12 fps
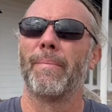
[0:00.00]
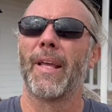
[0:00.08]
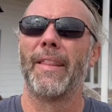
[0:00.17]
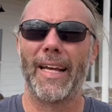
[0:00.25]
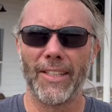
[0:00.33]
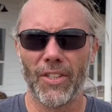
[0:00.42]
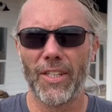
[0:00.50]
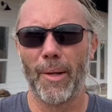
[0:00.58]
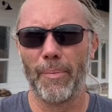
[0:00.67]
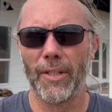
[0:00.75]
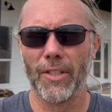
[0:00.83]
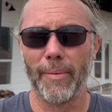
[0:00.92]
That's a
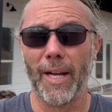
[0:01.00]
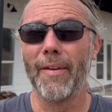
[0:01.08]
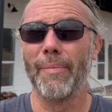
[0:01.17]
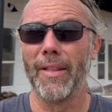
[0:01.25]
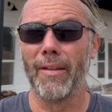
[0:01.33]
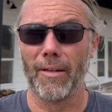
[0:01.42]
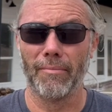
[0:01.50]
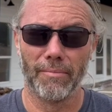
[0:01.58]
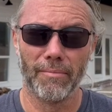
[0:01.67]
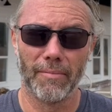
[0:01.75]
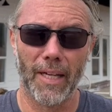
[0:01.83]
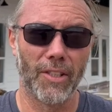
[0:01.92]
sad place to be. I've been there.
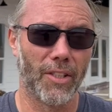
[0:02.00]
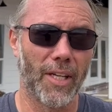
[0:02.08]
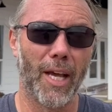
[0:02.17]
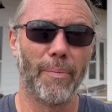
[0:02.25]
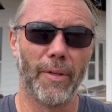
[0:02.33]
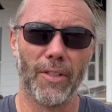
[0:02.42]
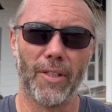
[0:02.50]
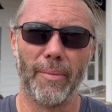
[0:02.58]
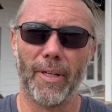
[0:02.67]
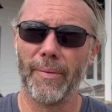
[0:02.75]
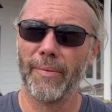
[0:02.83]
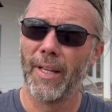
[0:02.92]
That's a sad place to
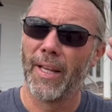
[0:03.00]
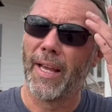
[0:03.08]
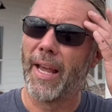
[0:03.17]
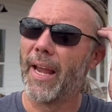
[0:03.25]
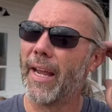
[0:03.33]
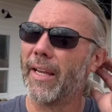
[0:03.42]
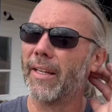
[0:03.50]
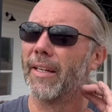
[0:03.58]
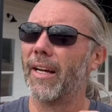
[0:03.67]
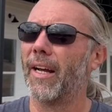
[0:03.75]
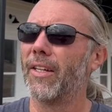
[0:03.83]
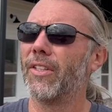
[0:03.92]
be. And
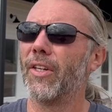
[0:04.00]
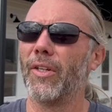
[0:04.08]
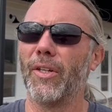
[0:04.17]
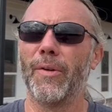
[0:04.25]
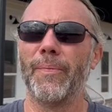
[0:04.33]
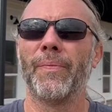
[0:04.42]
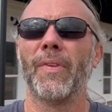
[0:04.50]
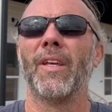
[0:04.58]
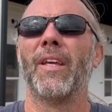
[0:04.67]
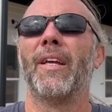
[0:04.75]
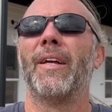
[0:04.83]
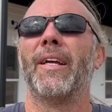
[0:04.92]
I'll tell you,
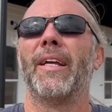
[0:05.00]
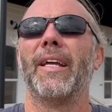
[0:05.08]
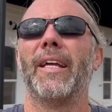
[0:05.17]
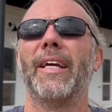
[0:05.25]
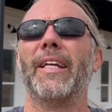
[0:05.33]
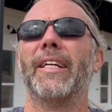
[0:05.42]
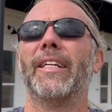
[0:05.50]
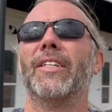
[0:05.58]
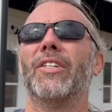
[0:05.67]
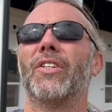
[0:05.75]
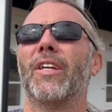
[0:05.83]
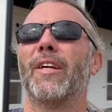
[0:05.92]
it
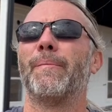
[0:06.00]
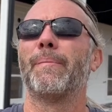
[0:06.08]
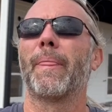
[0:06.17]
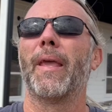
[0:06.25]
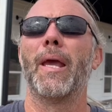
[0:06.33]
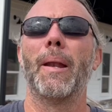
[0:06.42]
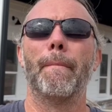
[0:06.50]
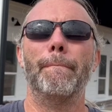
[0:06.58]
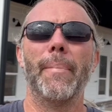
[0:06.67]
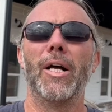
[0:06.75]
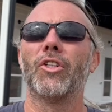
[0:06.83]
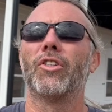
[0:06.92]
is, it
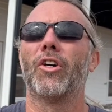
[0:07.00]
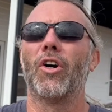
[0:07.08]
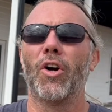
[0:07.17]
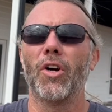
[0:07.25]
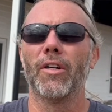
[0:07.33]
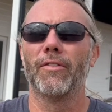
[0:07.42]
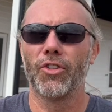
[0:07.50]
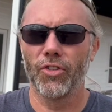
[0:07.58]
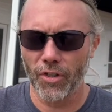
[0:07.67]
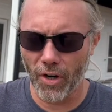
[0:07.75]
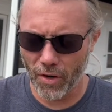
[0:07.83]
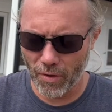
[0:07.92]
melts a heart of
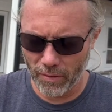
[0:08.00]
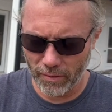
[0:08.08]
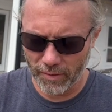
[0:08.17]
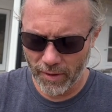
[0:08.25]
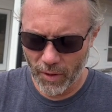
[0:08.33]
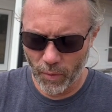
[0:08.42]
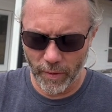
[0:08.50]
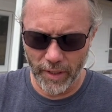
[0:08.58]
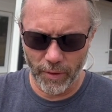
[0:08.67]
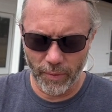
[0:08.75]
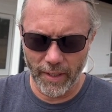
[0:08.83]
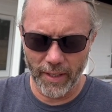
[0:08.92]
stone when
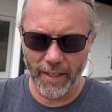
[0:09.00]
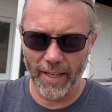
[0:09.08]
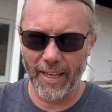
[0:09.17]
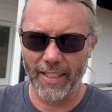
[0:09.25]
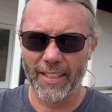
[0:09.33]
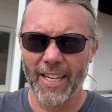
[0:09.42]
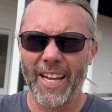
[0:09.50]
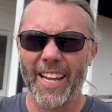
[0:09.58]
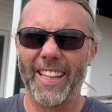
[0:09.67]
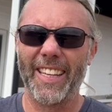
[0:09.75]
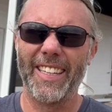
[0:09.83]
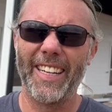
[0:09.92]
you realize
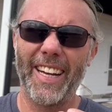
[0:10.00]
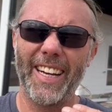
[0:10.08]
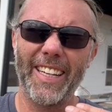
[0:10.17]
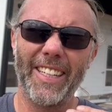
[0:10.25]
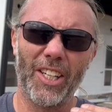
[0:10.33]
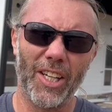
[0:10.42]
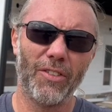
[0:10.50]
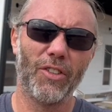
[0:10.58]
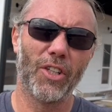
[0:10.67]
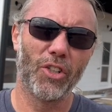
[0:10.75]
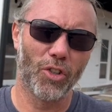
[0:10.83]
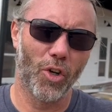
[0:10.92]
that God loves
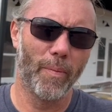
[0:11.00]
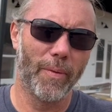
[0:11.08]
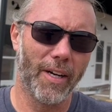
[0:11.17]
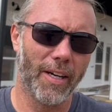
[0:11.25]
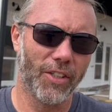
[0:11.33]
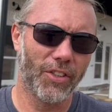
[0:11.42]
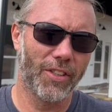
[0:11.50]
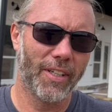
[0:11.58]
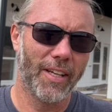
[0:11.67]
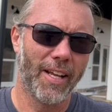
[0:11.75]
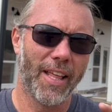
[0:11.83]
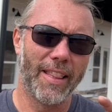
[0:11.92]
us so much
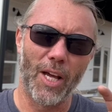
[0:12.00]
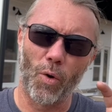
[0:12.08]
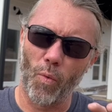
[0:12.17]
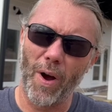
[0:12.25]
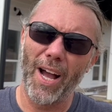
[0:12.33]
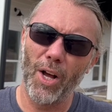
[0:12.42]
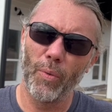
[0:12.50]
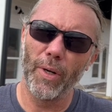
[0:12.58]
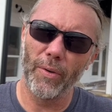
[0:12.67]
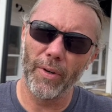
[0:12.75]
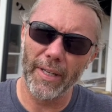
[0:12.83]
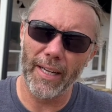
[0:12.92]
that while
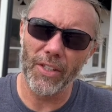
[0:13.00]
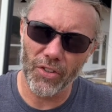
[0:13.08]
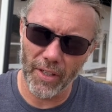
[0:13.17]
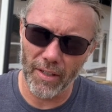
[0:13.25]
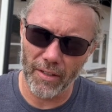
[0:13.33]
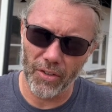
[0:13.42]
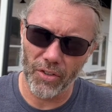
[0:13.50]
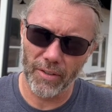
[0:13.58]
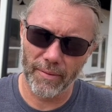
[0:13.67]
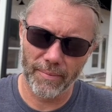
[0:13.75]
we were yet sinners,